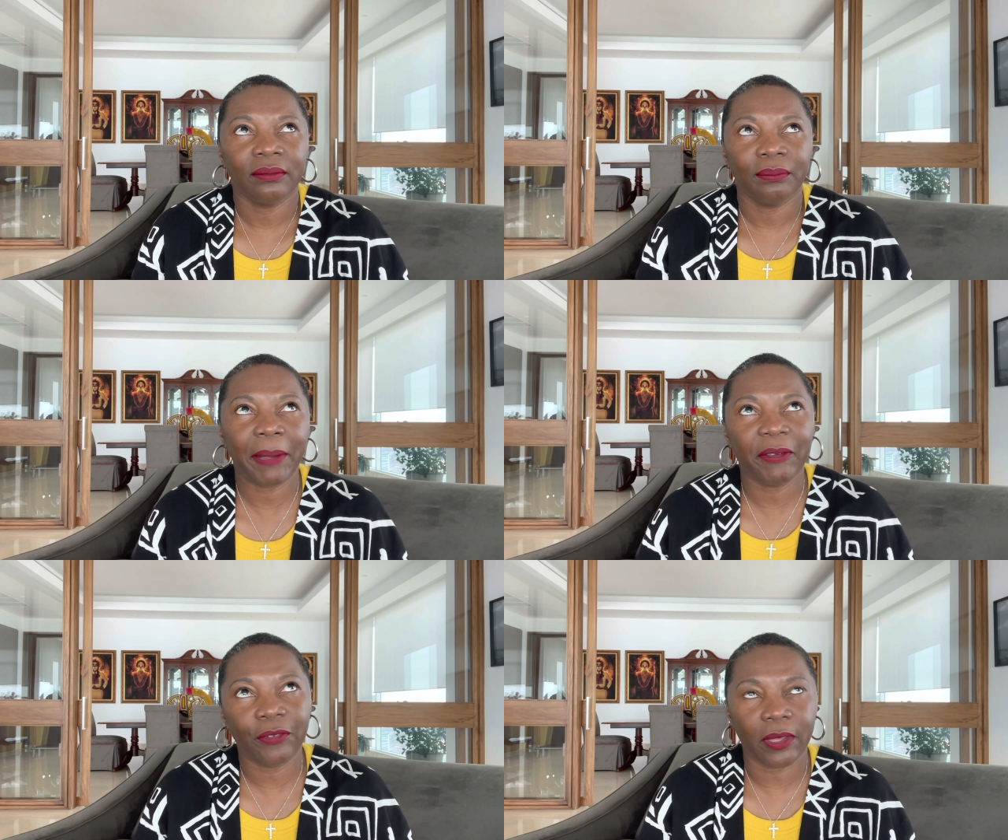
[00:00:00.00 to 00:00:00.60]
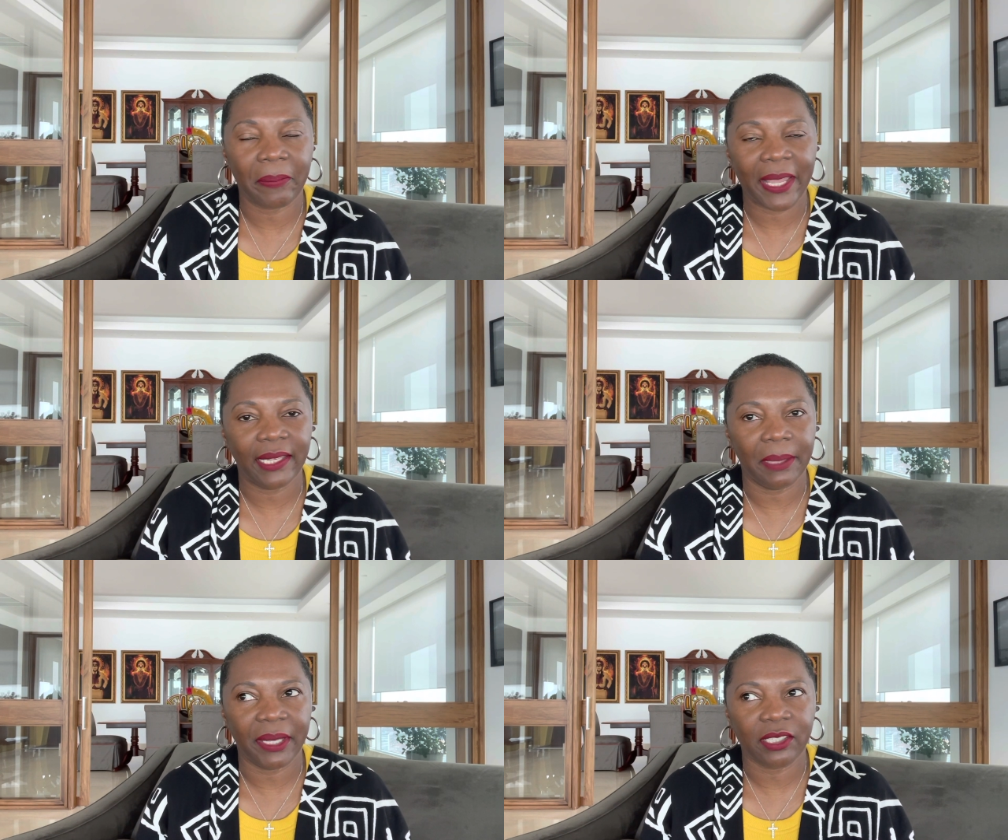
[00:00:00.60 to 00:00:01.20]
right before the
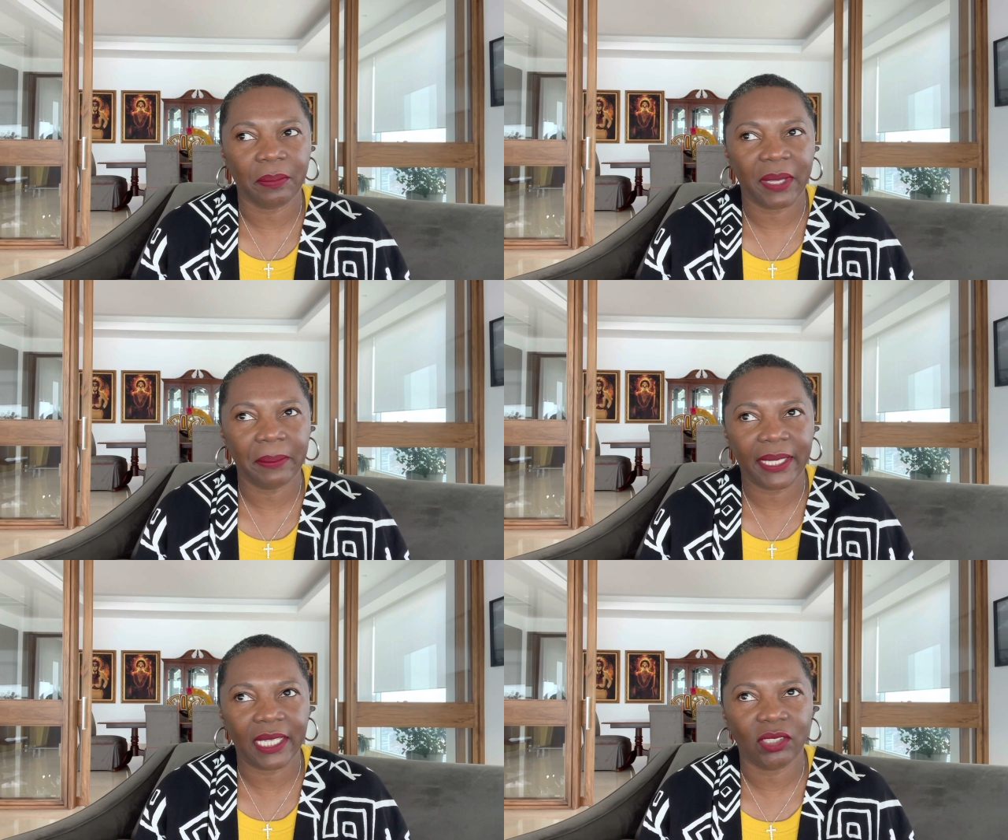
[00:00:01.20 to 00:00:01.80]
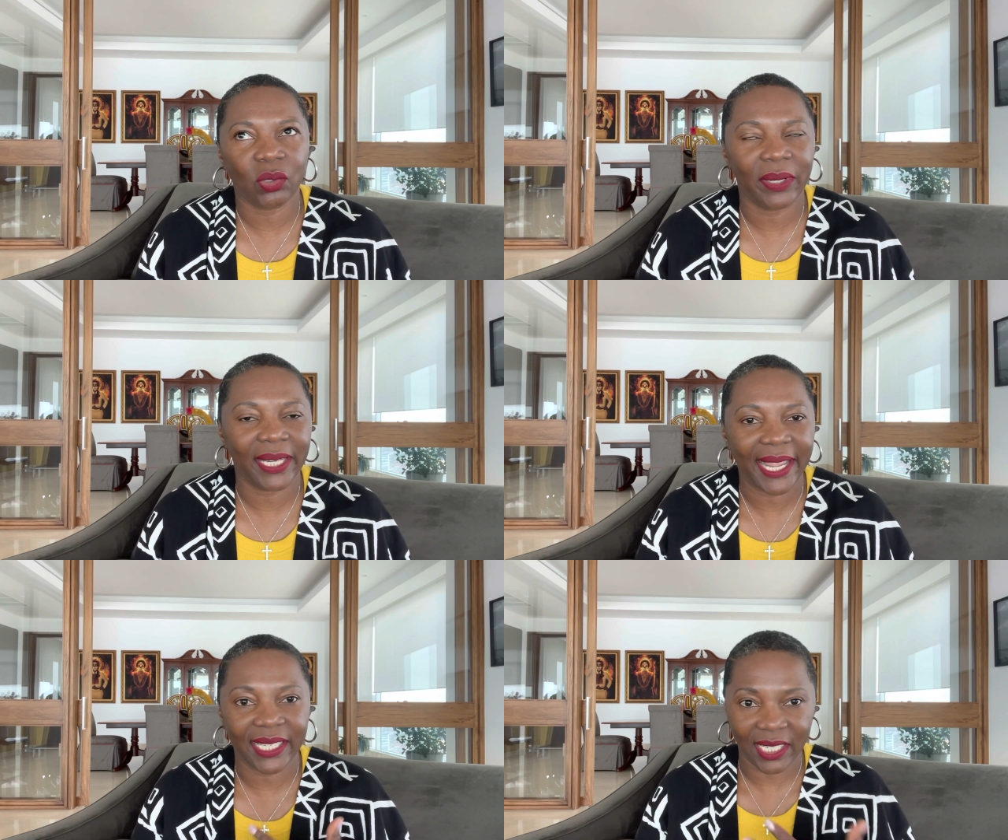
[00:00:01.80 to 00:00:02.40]
pandemic, so maybe in
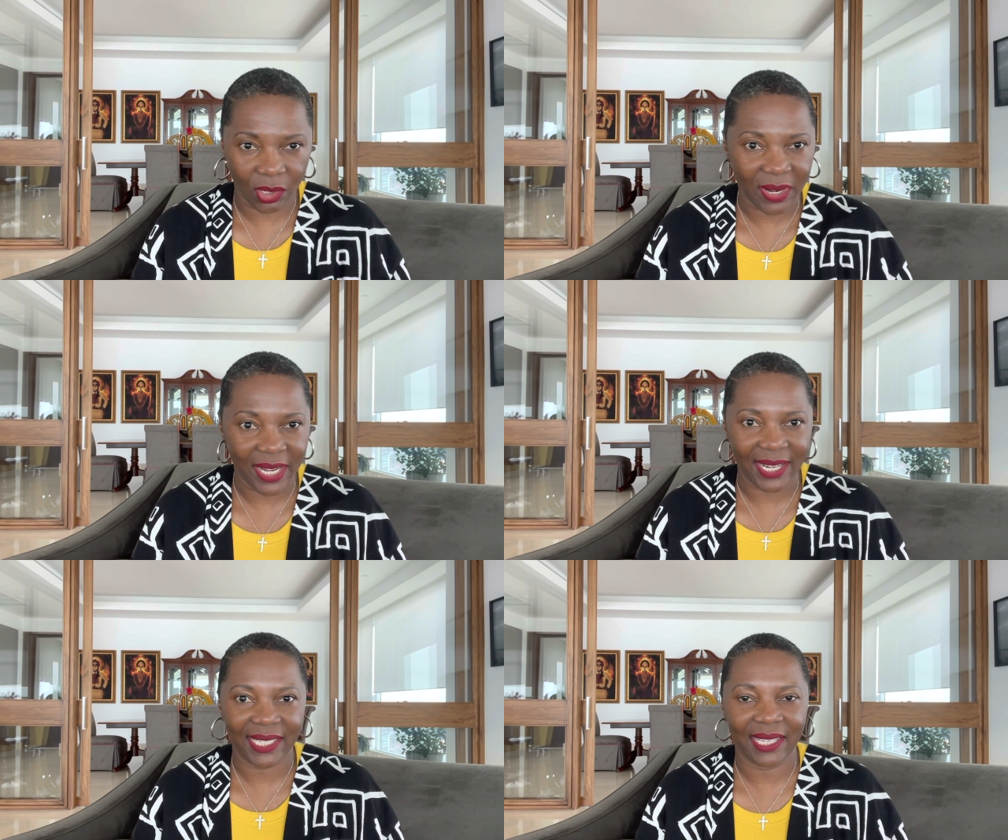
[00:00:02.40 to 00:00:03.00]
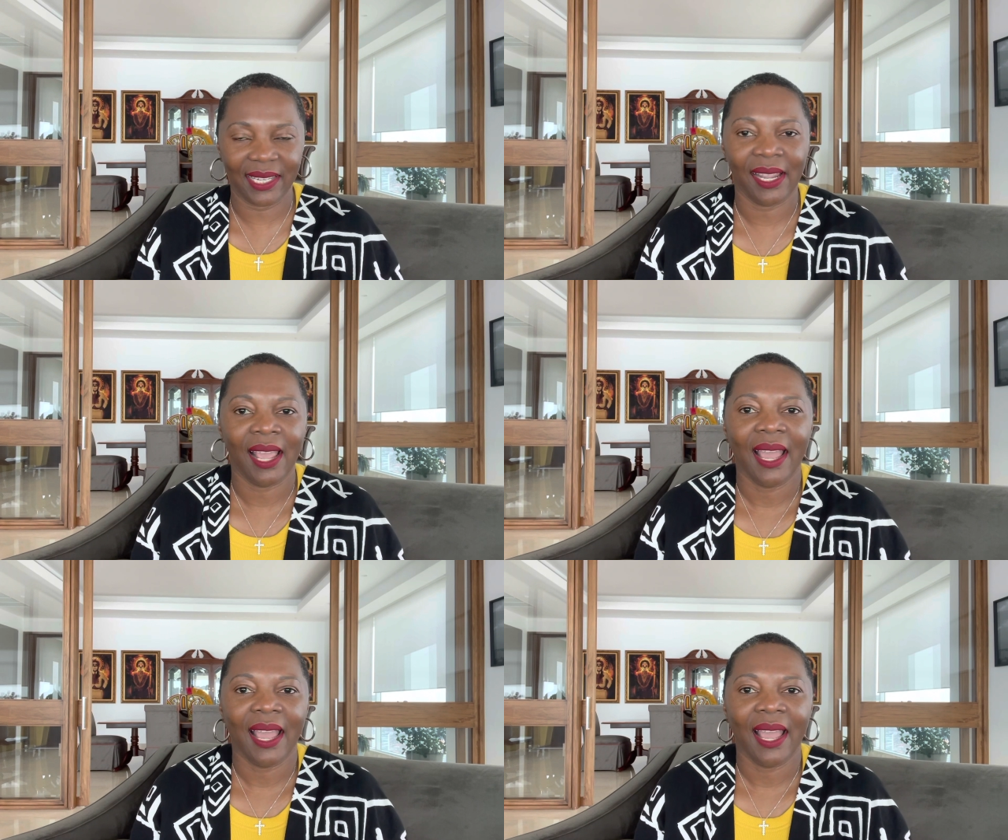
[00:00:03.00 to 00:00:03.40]
2018, 2019,